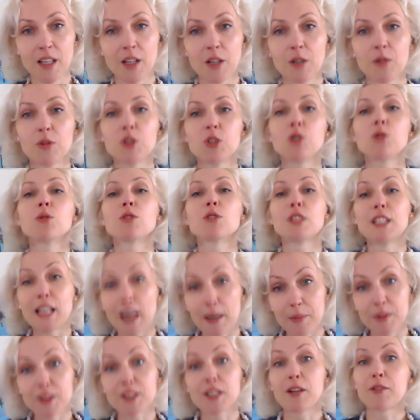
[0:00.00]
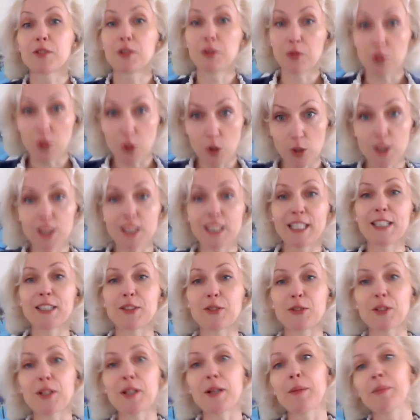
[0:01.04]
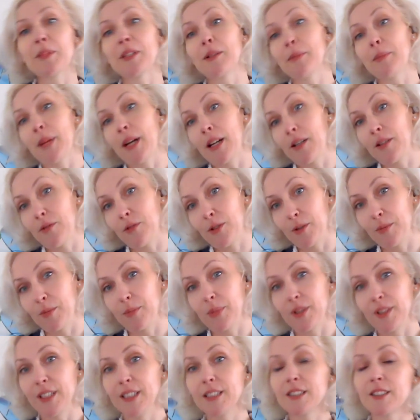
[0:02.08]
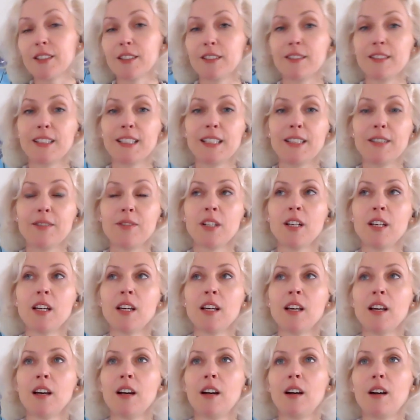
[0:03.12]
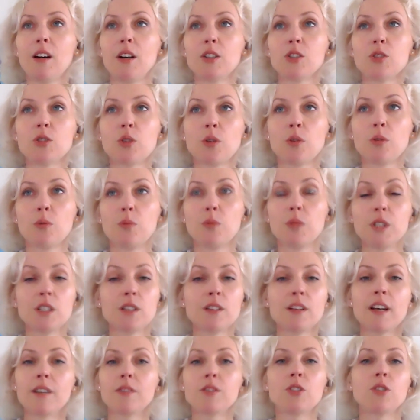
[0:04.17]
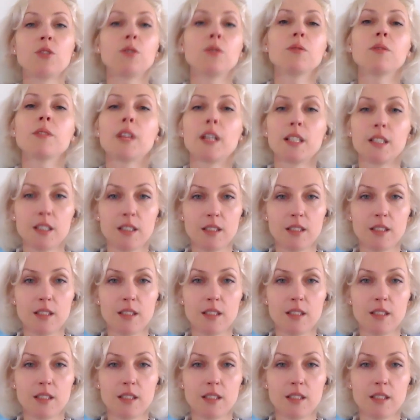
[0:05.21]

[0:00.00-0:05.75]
which usually happens after holidays or coming back from parental leave. So we don't have to do that.